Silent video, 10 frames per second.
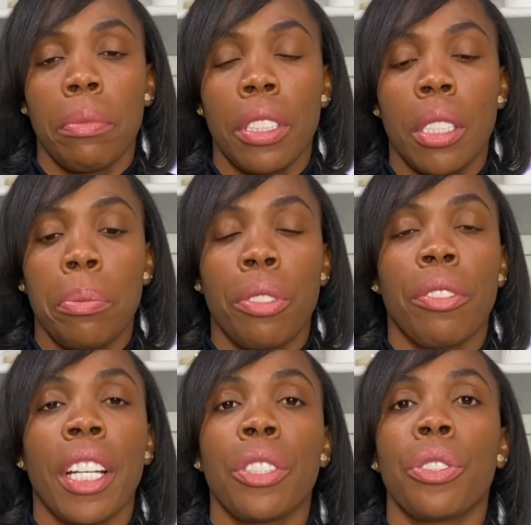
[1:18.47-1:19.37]
she
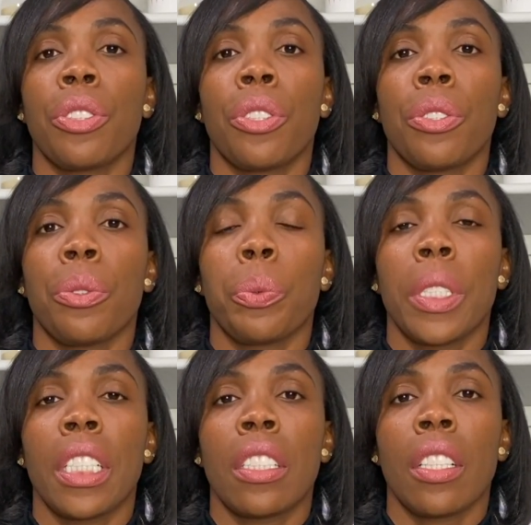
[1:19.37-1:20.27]
provides you
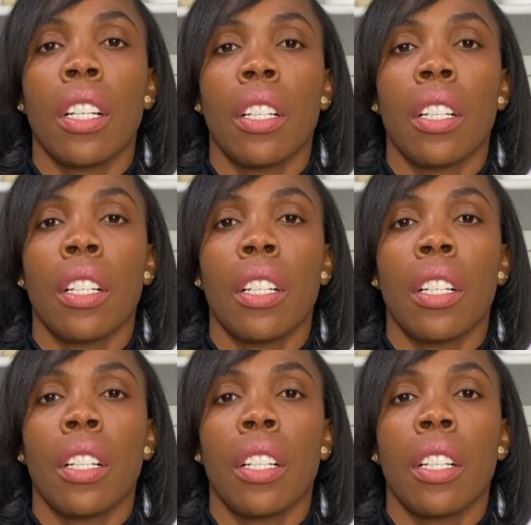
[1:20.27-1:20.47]
with